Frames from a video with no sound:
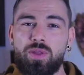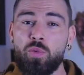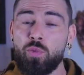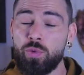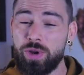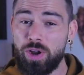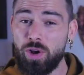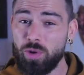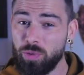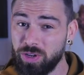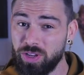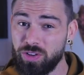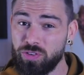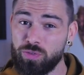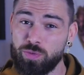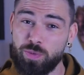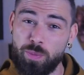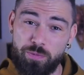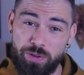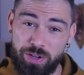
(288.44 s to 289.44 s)
We know
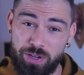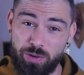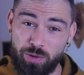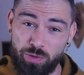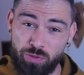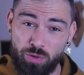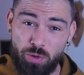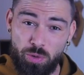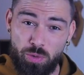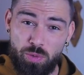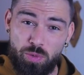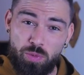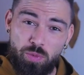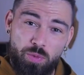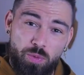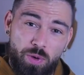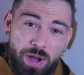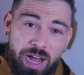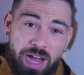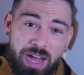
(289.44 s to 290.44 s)
this from video two,
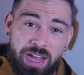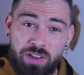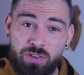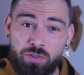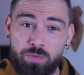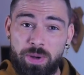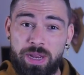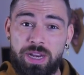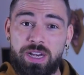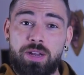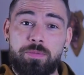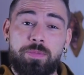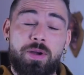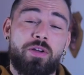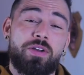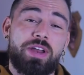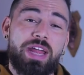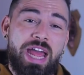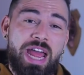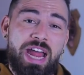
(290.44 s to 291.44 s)
where I explained
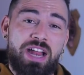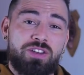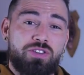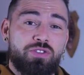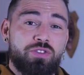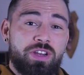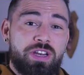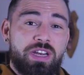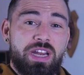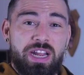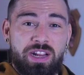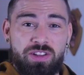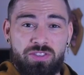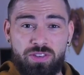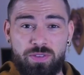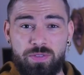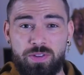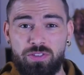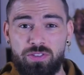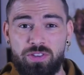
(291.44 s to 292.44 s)
about androgen
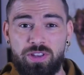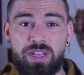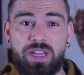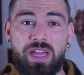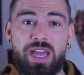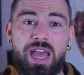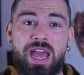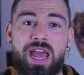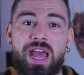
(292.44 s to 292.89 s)
activity,